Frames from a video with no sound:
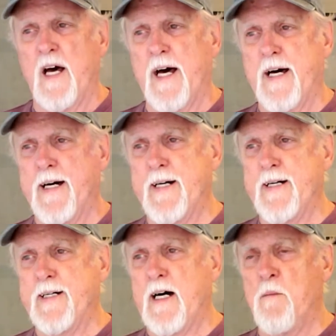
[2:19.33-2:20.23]

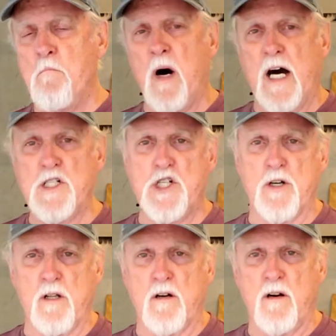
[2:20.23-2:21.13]

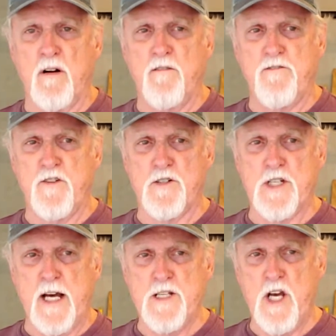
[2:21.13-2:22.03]
modular
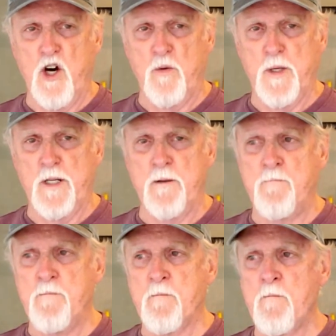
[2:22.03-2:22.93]
full-size helmet,
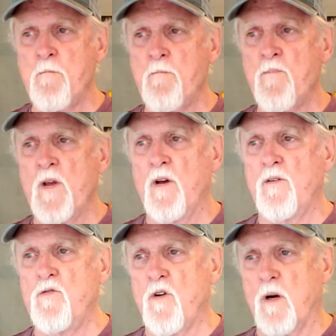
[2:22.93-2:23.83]

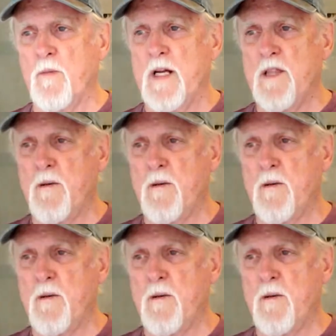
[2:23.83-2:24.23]
normally